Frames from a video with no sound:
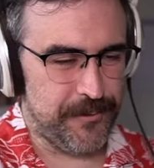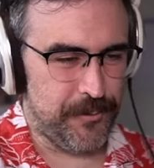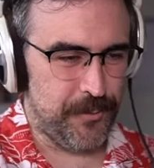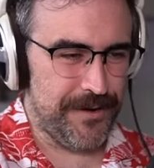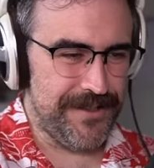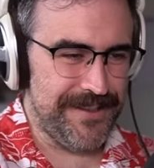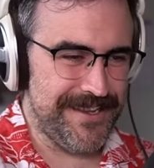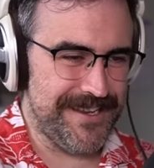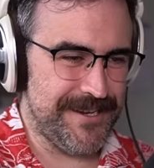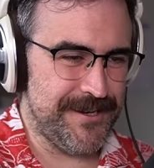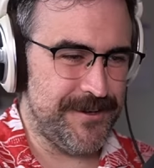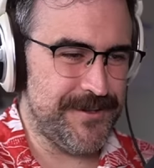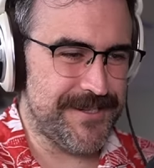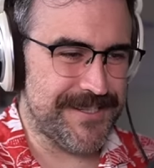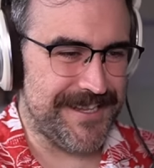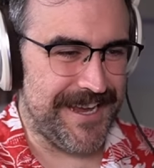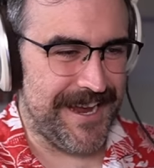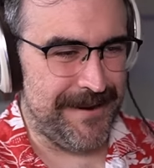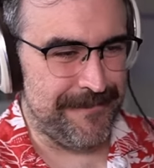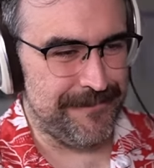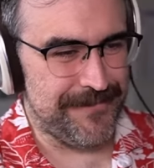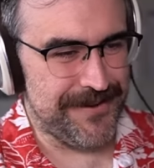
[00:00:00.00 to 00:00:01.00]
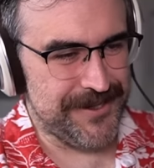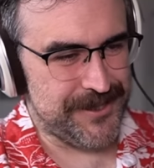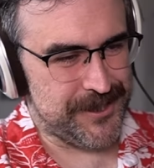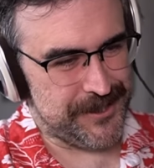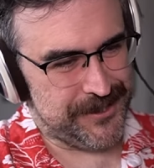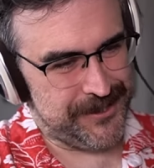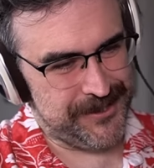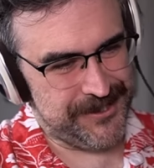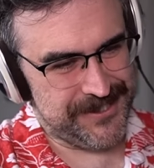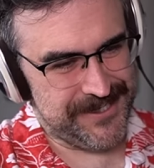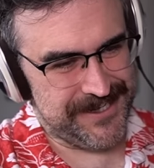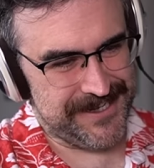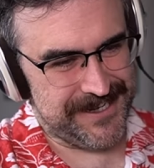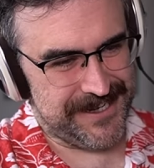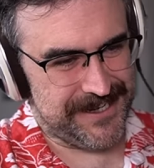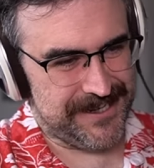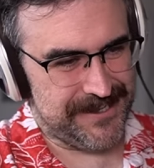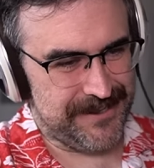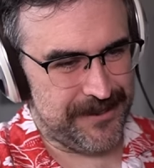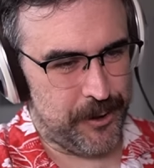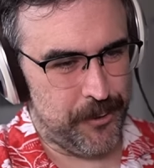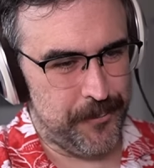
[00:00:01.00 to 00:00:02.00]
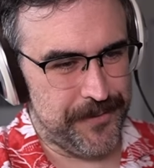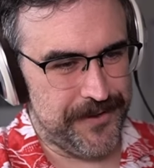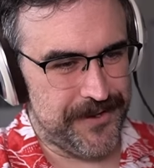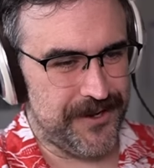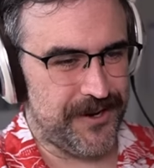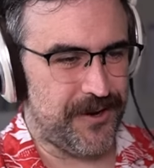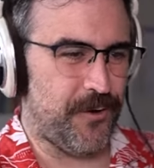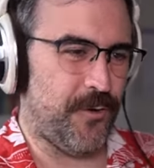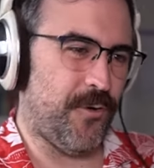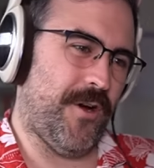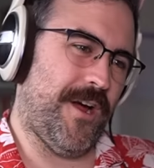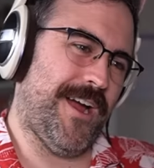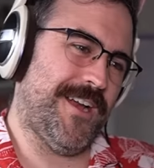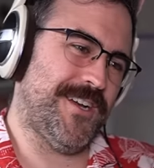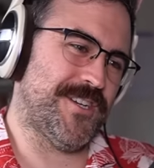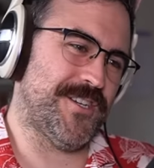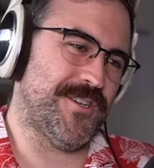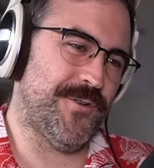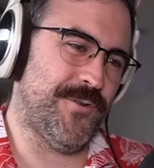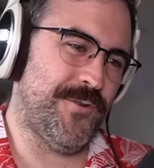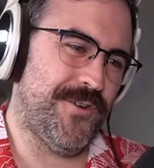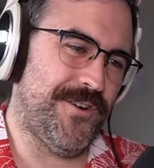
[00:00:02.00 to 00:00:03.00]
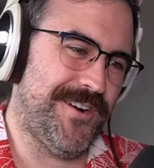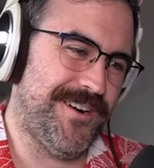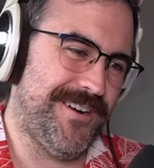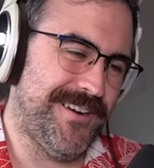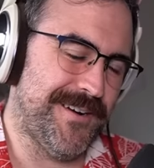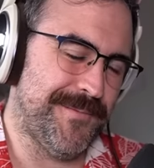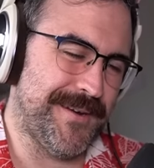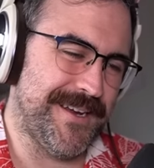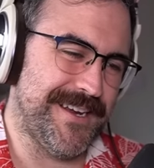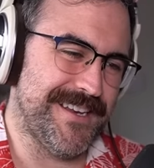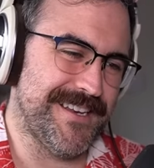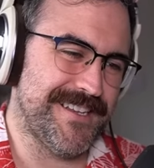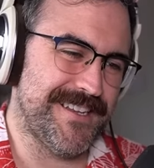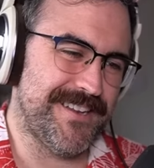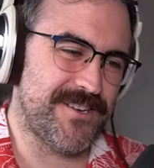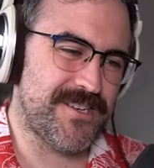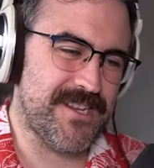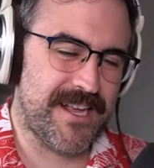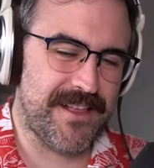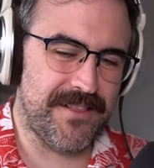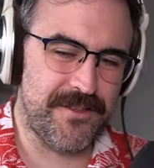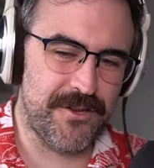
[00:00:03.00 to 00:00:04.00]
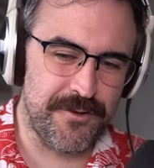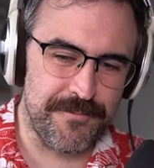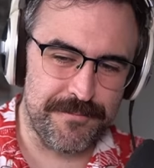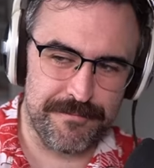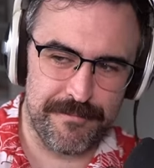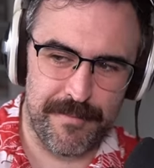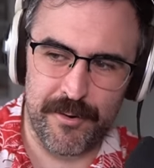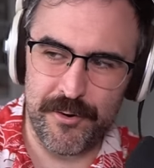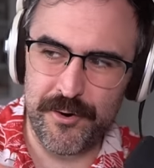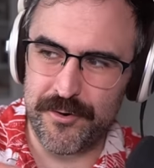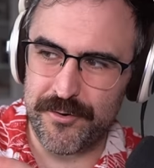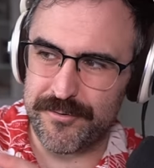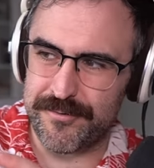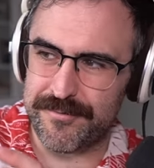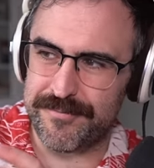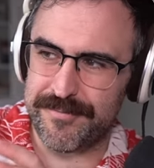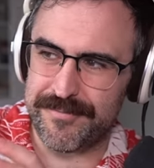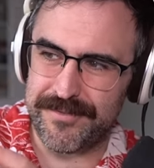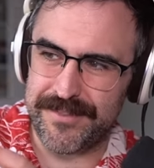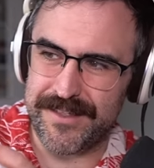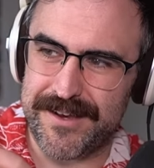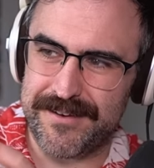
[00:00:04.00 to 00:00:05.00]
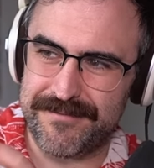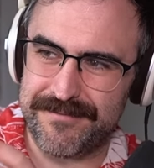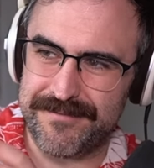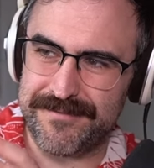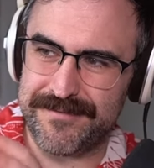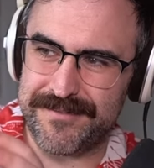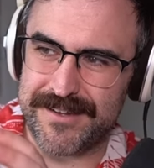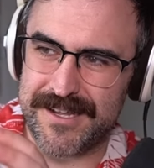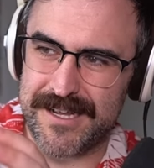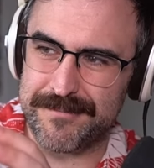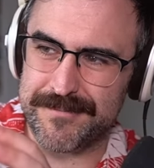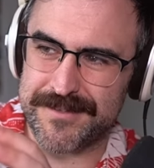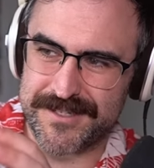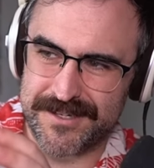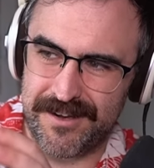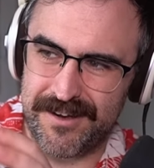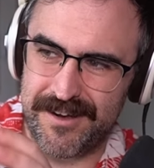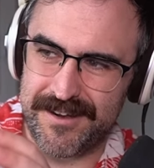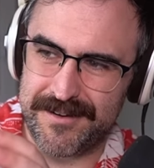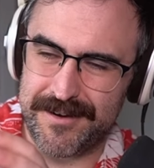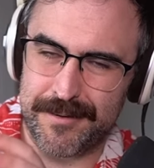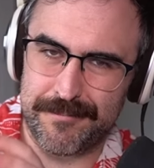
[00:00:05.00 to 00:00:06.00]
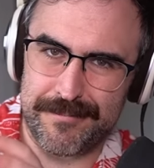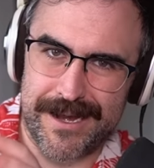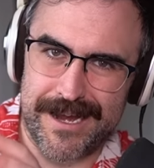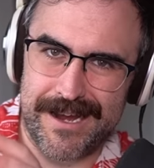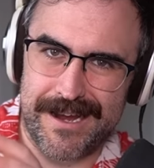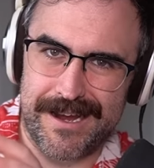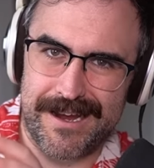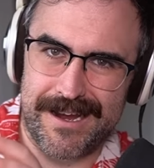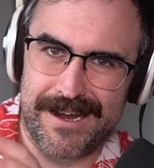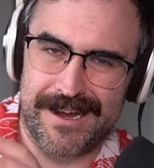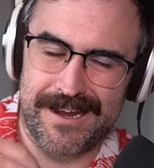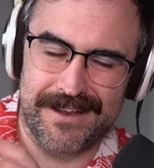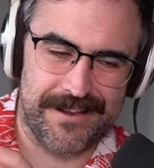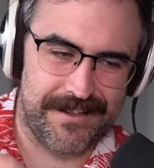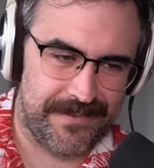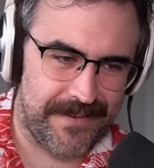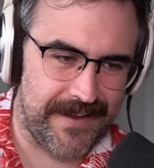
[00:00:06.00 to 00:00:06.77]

it really use that much energy to open your garage door? I mean, there's like a little motor that comes on. Like, man, a